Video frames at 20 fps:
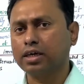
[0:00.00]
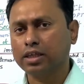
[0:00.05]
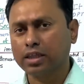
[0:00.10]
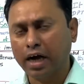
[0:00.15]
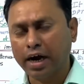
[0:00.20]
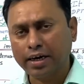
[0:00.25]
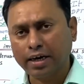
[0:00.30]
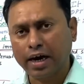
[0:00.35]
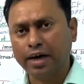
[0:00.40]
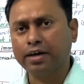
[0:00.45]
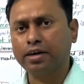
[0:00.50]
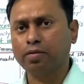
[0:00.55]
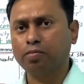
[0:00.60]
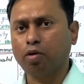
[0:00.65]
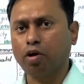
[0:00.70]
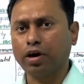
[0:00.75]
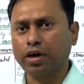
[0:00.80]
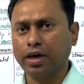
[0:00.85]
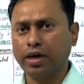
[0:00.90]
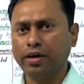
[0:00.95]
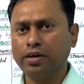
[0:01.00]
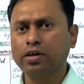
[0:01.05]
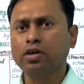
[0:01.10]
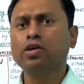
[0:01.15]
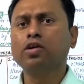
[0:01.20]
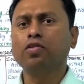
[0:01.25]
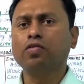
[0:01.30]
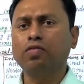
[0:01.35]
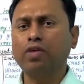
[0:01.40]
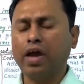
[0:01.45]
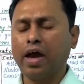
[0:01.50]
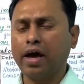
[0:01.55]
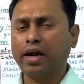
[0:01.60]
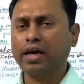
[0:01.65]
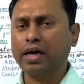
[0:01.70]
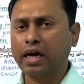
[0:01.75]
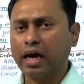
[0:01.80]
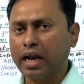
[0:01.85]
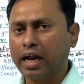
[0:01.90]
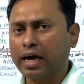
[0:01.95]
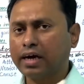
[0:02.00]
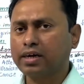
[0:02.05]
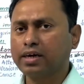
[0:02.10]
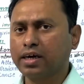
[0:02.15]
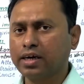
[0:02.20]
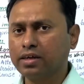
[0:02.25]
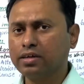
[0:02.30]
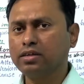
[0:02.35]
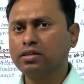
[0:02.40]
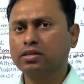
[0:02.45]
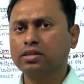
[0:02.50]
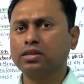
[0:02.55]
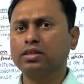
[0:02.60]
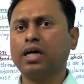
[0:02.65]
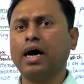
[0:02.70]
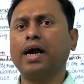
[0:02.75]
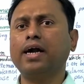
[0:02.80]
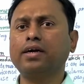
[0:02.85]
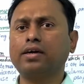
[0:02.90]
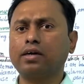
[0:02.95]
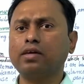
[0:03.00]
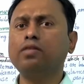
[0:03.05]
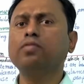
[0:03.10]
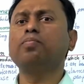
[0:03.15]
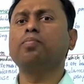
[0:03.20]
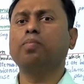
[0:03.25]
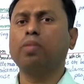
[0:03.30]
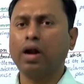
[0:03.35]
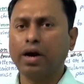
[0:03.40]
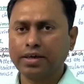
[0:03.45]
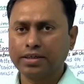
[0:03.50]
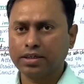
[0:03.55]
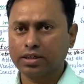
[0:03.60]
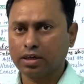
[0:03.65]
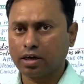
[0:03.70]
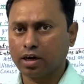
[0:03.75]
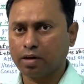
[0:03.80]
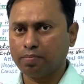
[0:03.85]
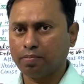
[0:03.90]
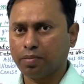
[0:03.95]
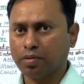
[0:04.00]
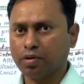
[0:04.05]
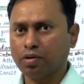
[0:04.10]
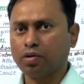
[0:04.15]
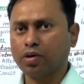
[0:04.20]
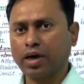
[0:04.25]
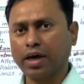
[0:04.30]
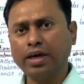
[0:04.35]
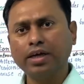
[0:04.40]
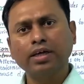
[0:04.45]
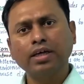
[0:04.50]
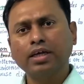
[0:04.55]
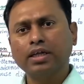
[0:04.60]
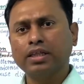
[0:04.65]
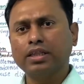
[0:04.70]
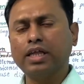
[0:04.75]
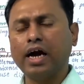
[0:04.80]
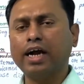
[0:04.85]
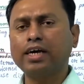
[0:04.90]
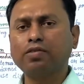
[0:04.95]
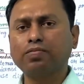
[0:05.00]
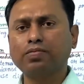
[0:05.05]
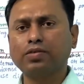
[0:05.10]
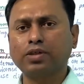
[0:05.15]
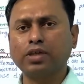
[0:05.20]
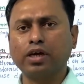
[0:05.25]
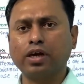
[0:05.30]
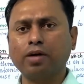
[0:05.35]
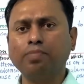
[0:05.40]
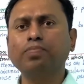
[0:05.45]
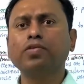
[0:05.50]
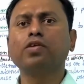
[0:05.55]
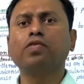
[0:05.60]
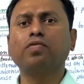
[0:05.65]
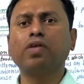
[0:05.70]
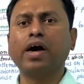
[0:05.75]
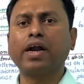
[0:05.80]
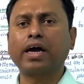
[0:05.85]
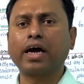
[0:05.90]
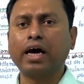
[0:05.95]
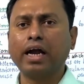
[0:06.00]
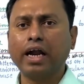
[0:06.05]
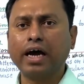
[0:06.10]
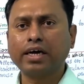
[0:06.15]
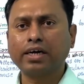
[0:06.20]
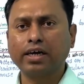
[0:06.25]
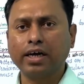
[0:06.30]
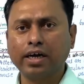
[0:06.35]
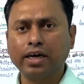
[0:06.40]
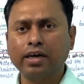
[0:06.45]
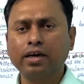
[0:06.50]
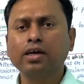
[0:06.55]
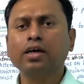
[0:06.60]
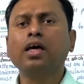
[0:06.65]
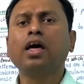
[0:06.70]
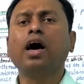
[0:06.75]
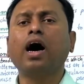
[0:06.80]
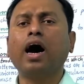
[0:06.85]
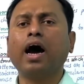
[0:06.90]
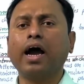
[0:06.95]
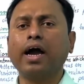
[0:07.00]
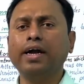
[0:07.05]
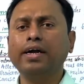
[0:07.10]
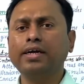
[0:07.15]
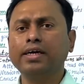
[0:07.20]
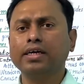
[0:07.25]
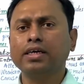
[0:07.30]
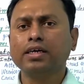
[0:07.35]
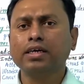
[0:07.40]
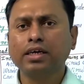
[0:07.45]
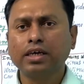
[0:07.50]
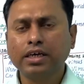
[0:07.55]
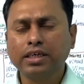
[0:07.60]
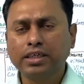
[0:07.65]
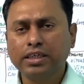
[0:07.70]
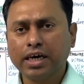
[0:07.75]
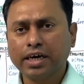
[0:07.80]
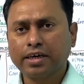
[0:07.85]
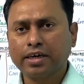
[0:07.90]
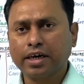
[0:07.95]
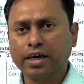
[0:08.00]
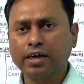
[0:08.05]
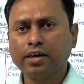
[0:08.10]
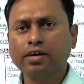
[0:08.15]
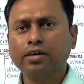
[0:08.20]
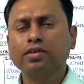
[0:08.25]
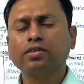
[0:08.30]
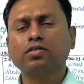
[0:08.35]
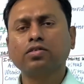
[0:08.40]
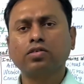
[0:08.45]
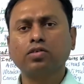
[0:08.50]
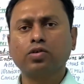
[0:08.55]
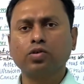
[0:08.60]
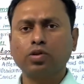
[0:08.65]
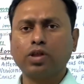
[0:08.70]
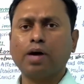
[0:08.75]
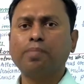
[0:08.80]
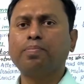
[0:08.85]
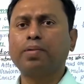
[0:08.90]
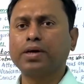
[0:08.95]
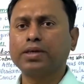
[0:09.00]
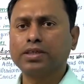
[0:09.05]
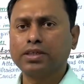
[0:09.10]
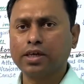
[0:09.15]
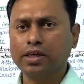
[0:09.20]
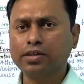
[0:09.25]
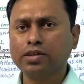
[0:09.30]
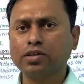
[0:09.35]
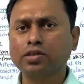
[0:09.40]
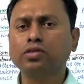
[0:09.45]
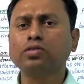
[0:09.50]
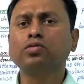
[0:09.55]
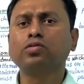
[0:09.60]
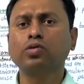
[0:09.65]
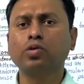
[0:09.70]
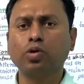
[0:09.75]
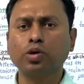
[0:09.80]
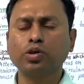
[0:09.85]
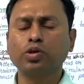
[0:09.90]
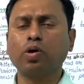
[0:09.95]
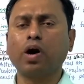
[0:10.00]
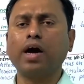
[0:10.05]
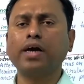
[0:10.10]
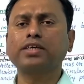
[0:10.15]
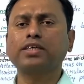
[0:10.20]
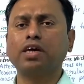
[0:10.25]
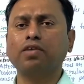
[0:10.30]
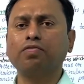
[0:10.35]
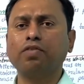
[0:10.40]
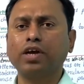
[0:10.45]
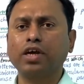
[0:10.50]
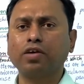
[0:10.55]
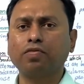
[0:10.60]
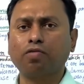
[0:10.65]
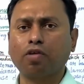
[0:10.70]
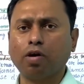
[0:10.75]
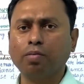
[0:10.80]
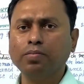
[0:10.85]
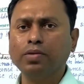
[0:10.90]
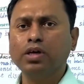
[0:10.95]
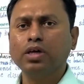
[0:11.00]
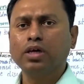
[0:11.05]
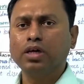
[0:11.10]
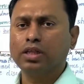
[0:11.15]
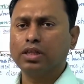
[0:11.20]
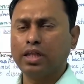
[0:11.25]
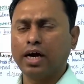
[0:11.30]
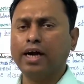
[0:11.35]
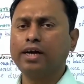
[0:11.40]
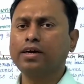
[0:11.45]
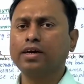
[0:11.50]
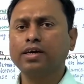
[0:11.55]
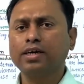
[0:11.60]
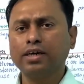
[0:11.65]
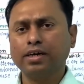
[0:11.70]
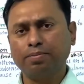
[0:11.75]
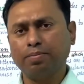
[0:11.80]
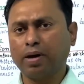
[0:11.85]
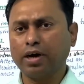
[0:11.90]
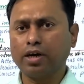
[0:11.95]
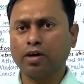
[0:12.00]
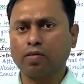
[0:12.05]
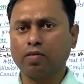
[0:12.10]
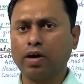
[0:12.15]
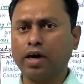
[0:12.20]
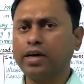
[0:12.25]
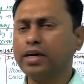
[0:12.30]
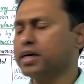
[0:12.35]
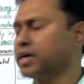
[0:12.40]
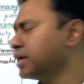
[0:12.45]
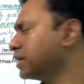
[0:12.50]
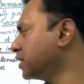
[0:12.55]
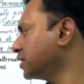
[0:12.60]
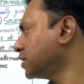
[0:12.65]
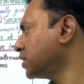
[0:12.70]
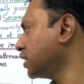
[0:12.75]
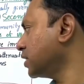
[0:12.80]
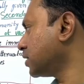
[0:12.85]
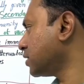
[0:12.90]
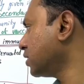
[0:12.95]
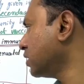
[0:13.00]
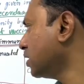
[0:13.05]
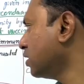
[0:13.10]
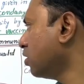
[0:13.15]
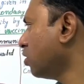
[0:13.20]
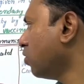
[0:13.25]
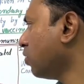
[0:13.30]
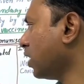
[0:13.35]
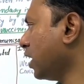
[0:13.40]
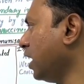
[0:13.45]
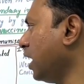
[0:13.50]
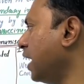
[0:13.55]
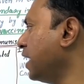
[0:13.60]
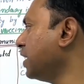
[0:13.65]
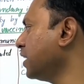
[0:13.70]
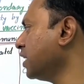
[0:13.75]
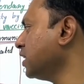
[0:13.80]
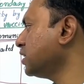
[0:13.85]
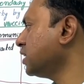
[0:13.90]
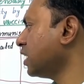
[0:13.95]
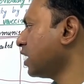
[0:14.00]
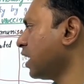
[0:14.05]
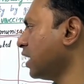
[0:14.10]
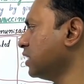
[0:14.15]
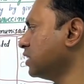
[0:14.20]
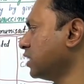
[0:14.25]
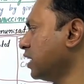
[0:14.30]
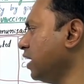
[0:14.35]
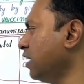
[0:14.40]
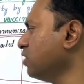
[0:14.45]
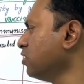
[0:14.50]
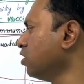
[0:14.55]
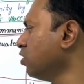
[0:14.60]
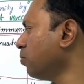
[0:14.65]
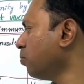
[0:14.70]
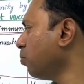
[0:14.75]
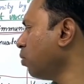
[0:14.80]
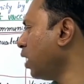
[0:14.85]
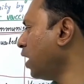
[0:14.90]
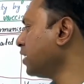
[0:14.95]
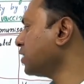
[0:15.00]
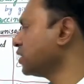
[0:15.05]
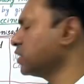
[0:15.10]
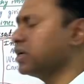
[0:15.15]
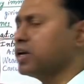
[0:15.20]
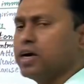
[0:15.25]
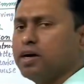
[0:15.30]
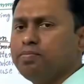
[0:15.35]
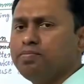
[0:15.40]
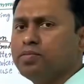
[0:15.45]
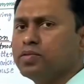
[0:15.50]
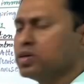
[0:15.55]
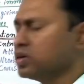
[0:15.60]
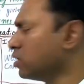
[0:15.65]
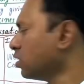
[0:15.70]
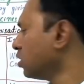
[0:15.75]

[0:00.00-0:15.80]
that antibody, we are collecting that blood serum. Okay, that serum we are collecting and injecting to the persons those who are suffering from that particular disease. Okay, antisera is a blood serum.